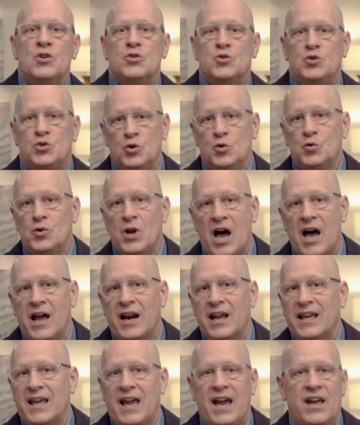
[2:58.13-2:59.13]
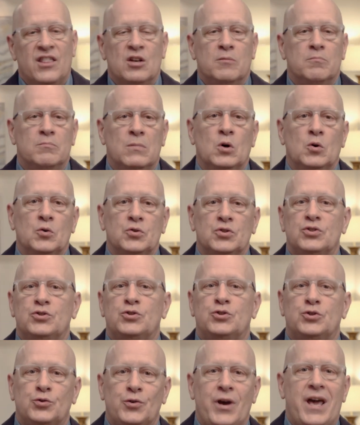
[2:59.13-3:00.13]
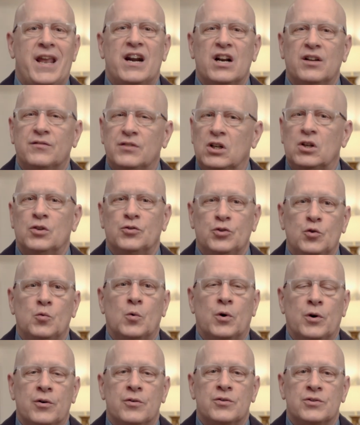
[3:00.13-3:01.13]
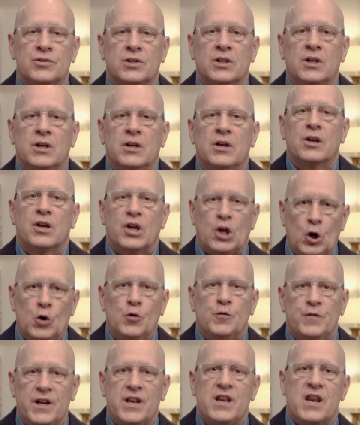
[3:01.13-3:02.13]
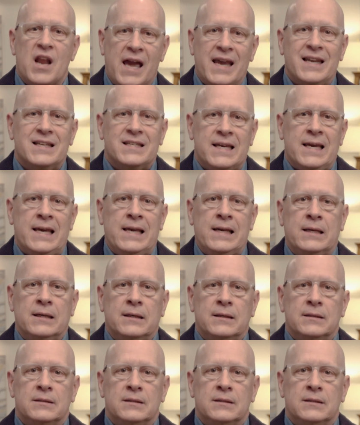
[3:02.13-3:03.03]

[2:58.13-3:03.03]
zoonotic, and the most dreaded of all new words, COVID 19.